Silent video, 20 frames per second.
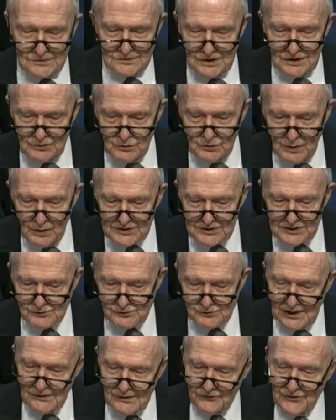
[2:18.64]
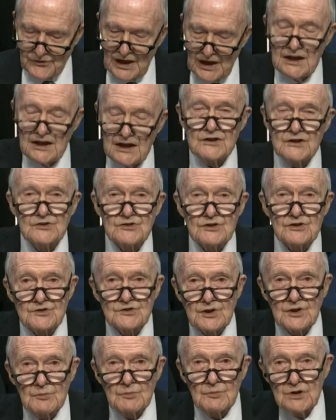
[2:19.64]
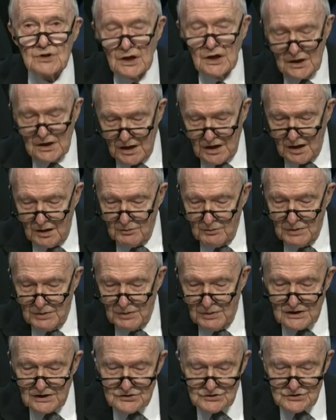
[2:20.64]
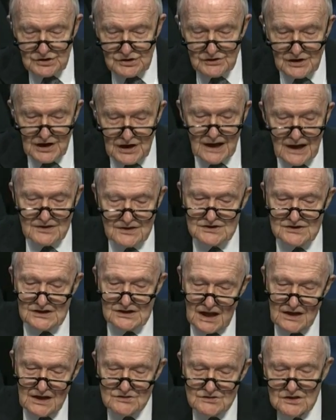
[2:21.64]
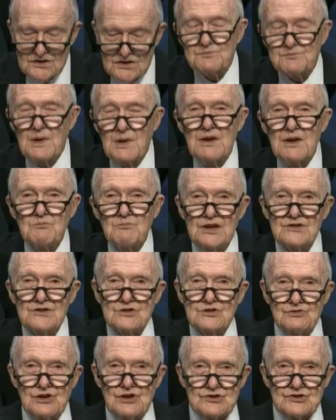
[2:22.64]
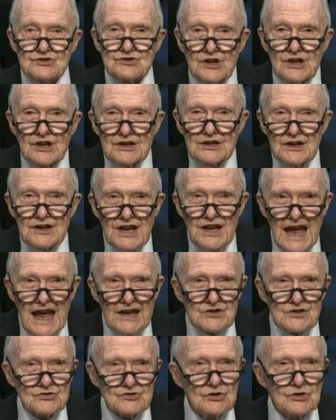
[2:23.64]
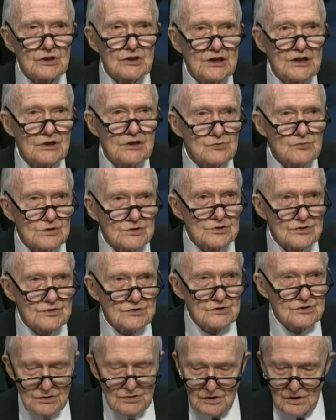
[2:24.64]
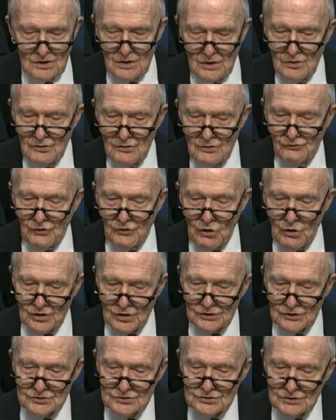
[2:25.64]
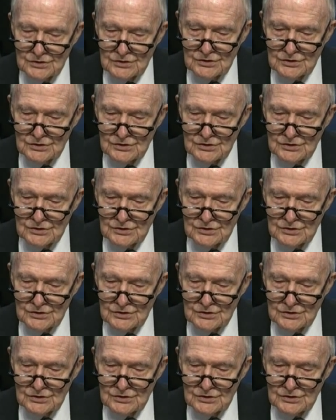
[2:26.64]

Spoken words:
in the Westphalian system, because the United States has spent much of its national interest focus